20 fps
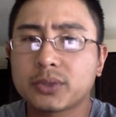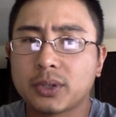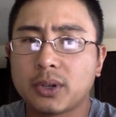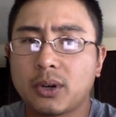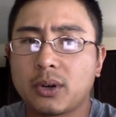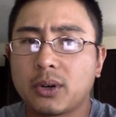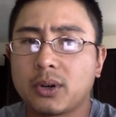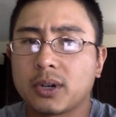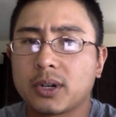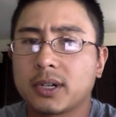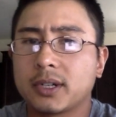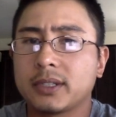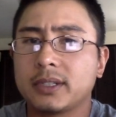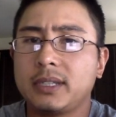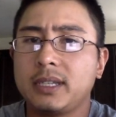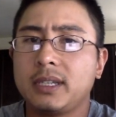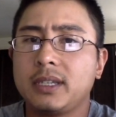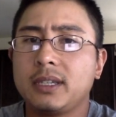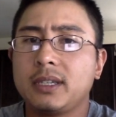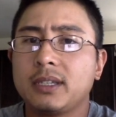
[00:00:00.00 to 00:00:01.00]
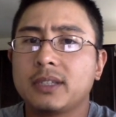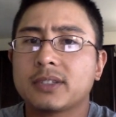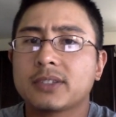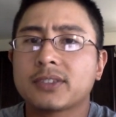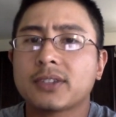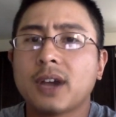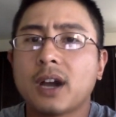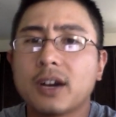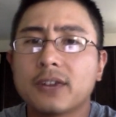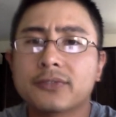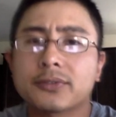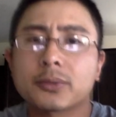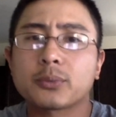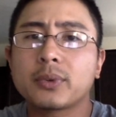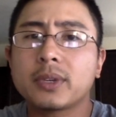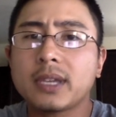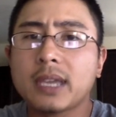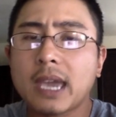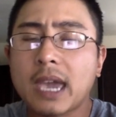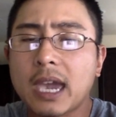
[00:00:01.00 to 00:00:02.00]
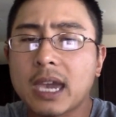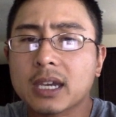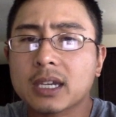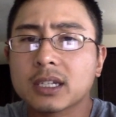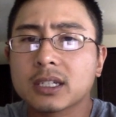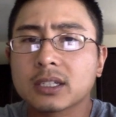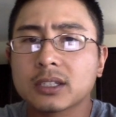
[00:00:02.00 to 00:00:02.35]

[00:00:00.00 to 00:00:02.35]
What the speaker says: or the soft React